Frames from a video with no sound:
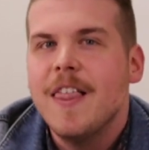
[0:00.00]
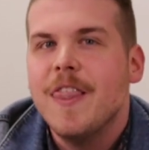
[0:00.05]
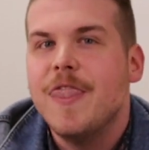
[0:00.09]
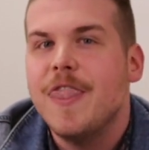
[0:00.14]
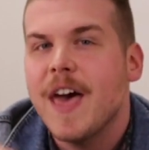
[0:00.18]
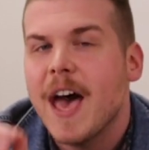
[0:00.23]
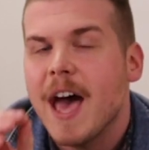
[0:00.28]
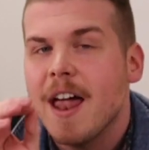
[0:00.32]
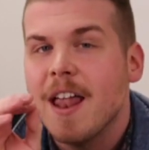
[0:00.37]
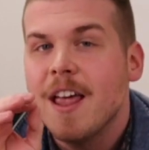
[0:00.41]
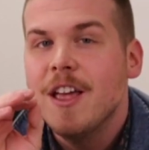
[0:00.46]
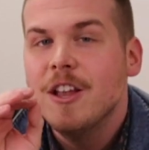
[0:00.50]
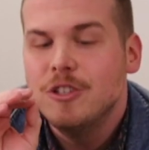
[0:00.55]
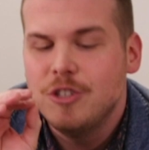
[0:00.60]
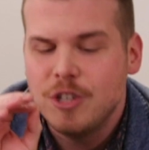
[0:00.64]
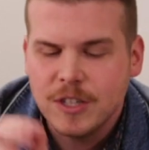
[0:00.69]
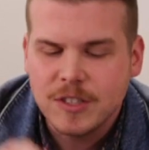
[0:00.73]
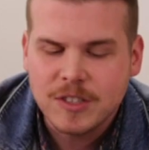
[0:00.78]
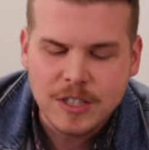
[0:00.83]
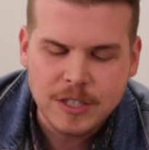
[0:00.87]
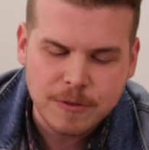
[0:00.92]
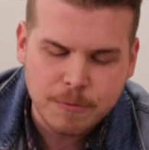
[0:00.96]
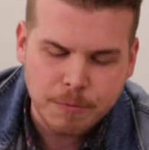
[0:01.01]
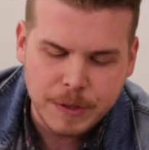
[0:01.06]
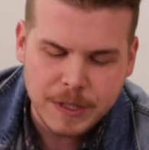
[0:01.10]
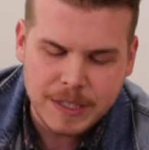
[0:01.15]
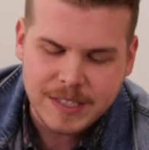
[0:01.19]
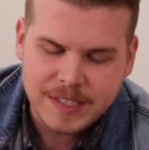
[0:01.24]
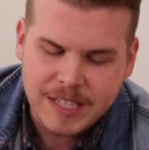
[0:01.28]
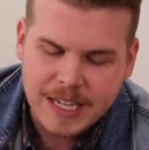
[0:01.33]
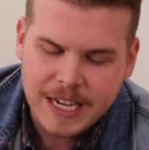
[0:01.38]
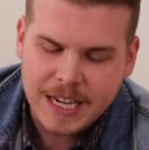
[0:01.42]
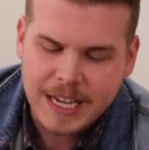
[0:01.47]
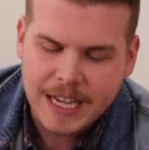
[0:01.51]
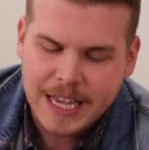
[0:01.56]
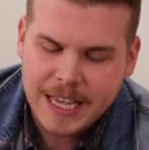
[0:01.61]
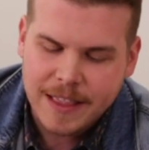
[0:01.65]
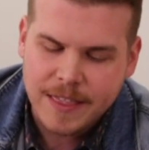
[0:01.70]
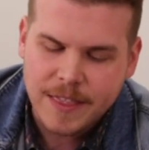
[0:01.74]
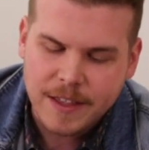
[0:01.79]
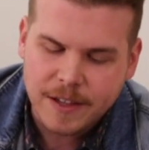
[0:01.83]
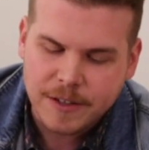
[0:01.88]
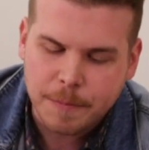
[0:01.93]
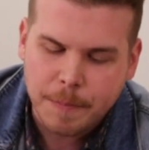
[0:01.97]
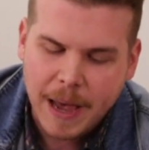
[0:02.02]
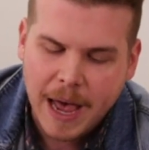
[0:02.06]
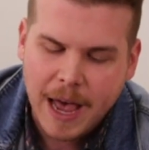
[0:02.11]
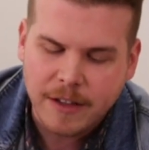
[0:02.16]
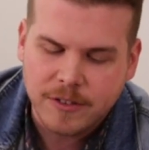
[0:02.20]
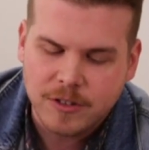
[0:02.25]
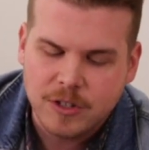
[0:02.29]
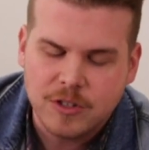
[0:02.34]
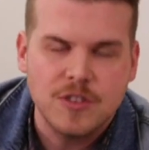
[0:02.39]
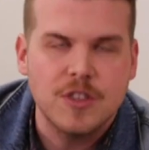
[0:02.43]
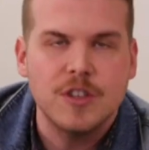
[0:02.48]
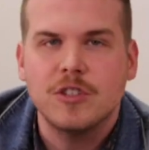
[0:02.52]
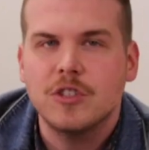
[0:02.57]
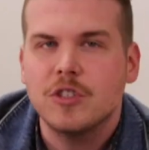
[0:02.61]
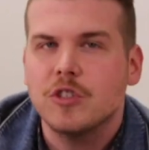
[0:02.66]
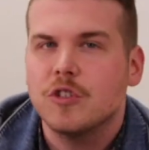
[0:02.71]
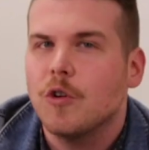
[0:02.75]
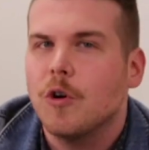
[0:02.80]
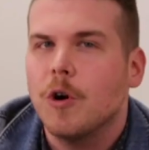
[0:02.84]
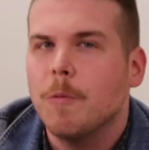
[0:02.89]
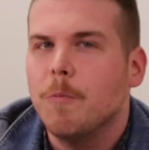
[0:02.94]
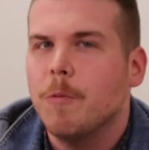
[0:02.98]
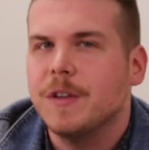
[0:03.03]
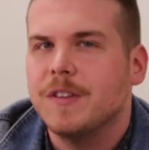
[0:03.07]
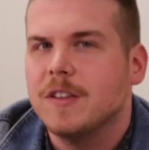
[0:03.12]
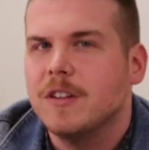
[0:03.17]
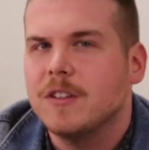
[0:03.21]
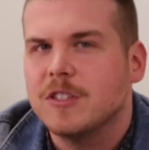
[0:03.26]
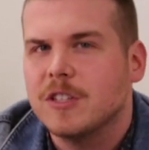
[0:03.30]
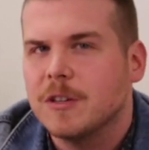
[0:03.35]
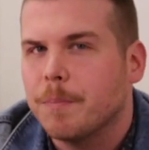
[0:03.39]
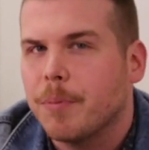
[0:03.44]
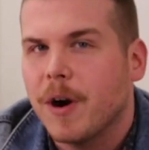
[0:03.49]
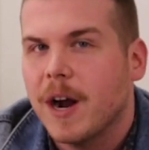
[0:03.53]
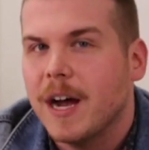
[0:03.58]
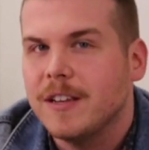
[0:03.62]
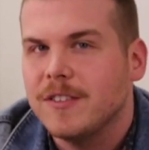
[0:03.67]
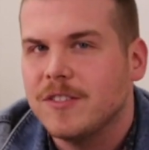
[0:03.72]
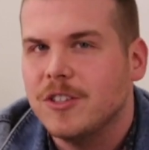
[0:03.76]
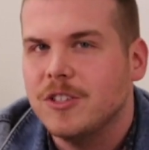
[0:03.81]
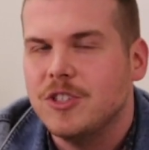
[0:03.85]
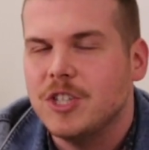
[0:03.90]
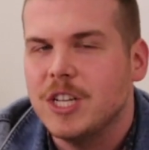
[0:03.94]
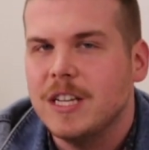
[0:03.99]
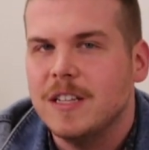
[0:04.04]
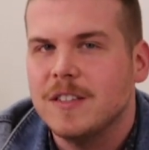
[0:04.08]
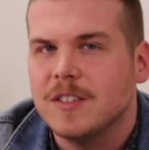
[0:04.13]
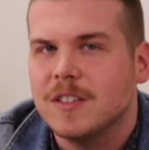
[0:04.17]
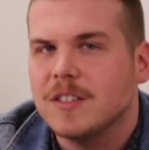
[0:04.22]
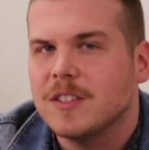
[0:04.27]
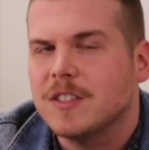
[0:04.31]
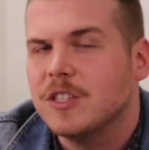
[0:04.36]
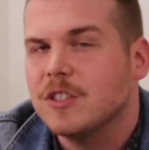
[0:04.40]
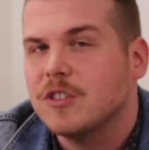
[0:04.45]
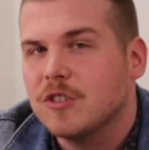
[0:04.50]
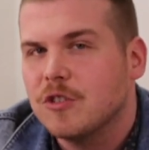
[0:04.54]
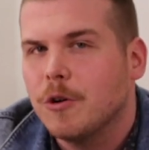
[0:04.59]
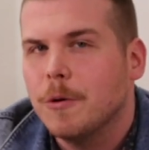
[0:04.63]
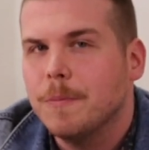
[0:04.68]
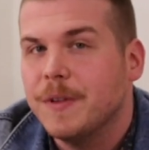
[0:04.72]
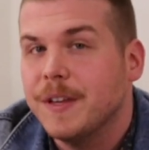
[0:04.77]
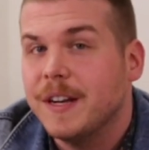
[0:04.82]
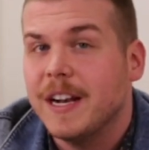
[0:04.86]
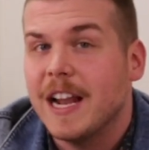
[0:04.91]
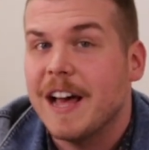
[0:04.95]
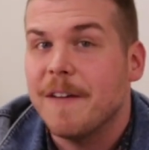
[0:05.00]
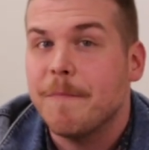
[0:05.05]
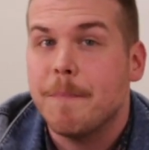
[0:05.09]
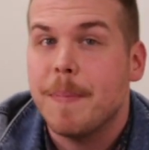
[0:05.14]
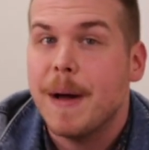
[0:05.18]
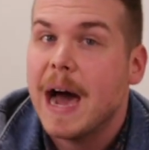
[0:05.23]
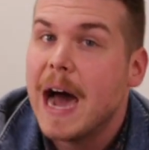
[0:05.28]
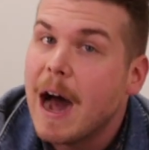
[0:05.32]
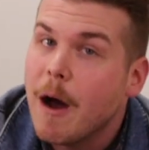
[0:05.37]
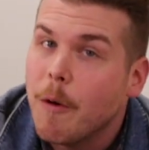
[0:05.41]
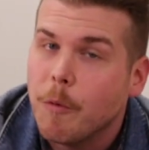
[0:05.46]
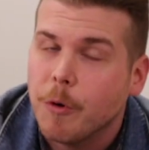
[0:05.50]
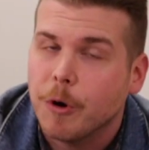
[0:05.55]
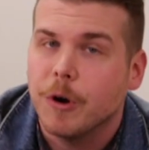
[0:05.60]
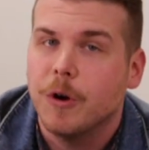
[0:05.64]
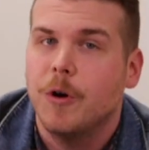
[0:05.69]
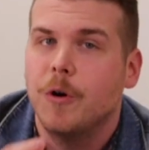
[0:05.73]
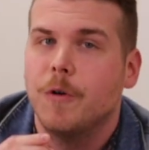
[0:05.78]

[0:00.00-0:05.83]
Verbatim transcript: that just as we see in this passage, the storm wasn't a surprise to Jesus, the storm didn't have power